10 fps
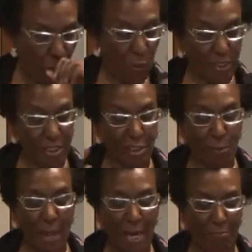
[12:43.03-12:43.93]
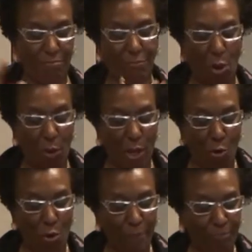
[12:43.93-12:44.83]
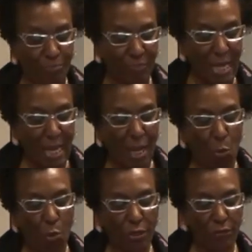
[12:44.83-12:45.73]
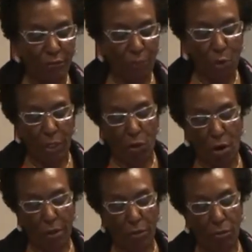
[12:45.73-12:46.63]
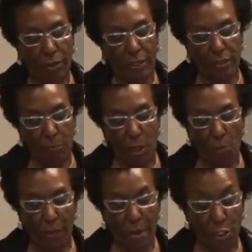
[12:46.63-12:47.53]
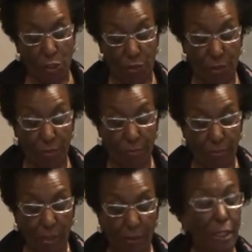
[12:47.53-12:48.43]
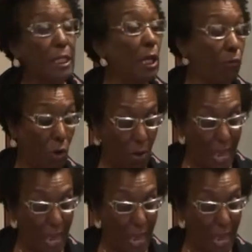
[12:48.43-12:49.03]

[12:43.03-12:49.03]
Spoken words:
with this debate going on, Woodruff wrote an article in Spelman Messenger, The Negro